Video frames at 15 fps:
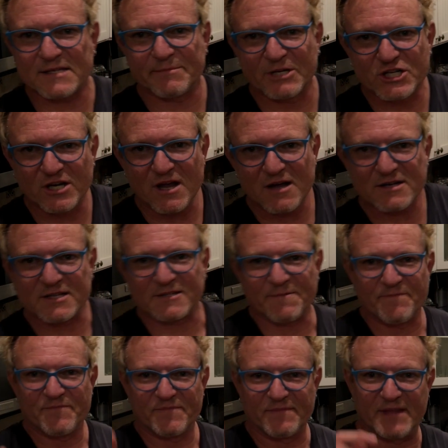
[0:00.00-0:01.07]
of
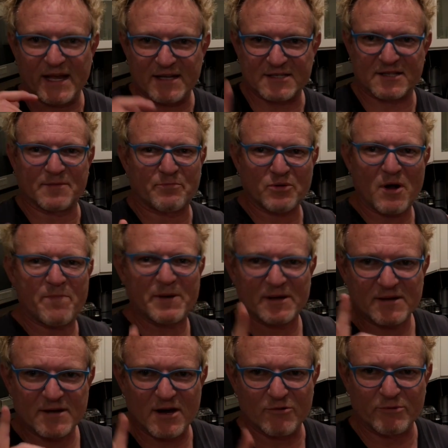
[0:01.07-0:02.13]
Micheladas. There's the
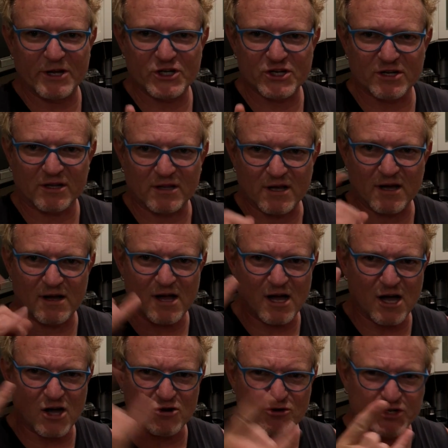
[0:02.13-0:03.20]
proper original
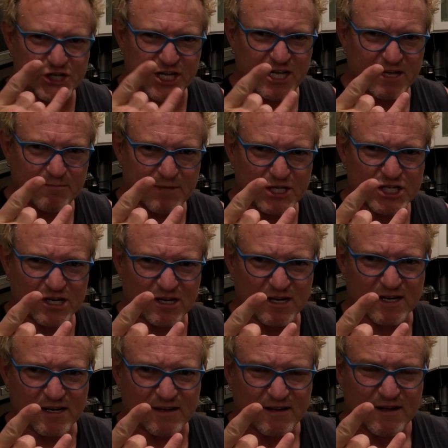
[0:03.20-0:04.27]
OG
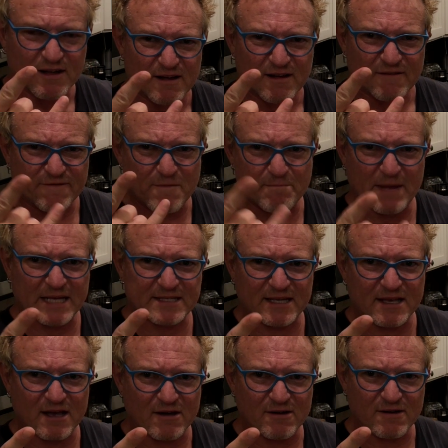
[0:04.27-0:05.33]
Michelada from
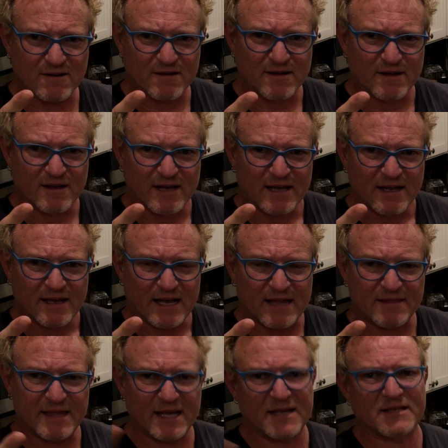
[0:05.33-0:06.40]
Mexico,
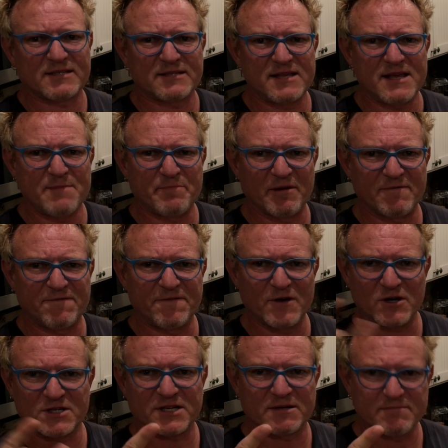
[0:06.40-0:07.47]
and there's the
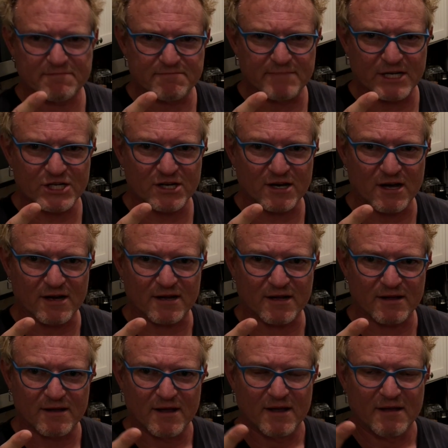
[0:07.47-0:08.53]
perverted
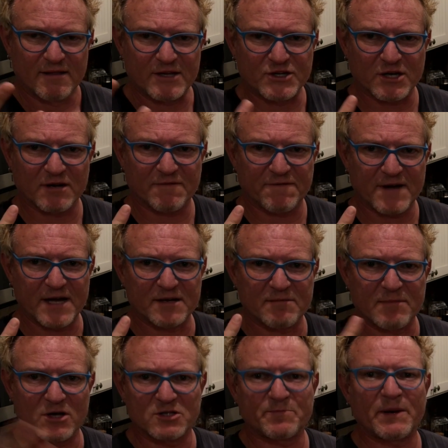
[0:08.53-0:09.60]
Michelada that you're going to find in
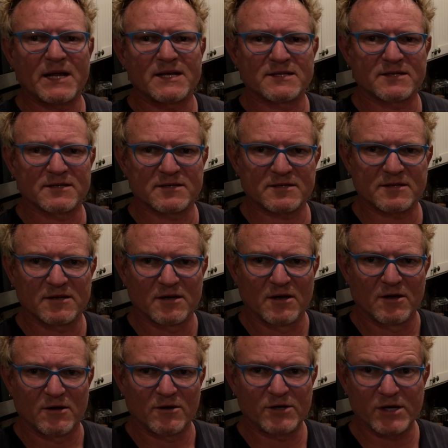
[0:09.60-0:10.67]
most places
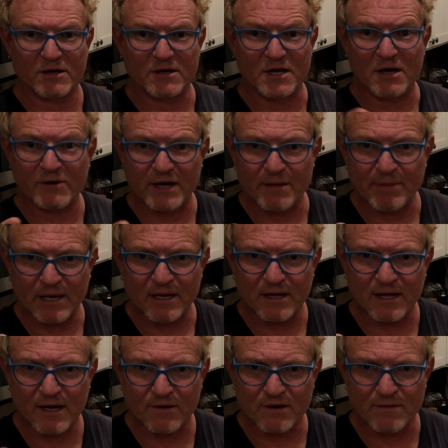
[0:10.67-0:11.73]
who don't know any better
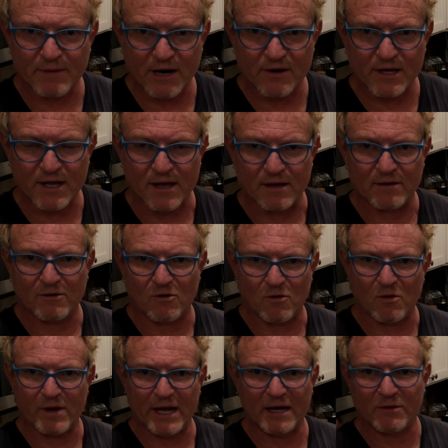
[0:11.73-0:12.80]
here in America
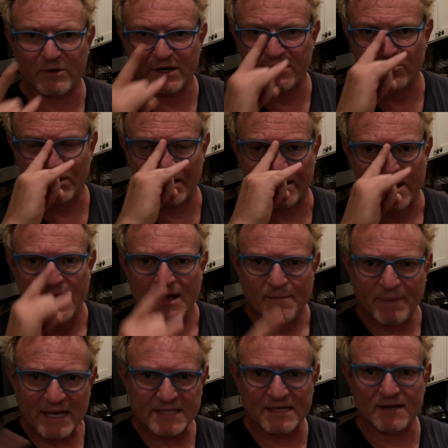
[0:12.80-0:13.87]
or anywhere in the world.
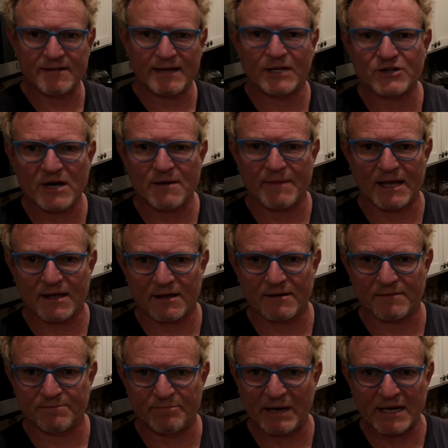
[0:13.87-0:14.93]
Basically, they're trying to make a
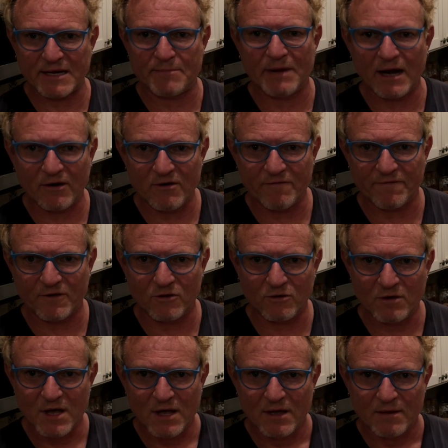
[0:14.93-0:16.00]
Bloody Mary for
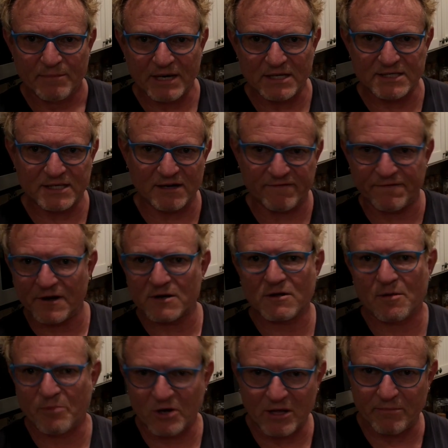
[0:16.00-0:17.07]
you, but instead of
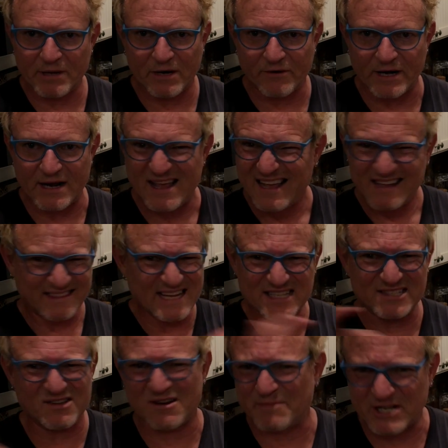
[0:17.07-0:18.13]
vodka, putting beer in.
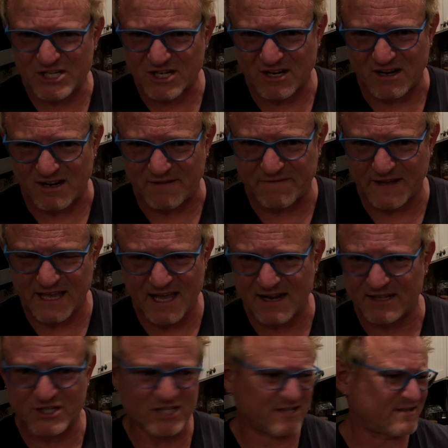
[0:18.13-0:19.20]
That's not a Michelada. Forget
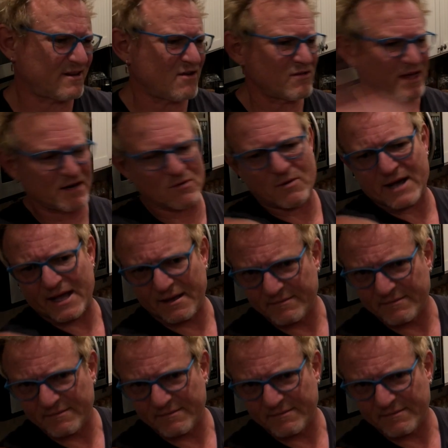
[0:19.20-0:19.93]
it. Just throw that away.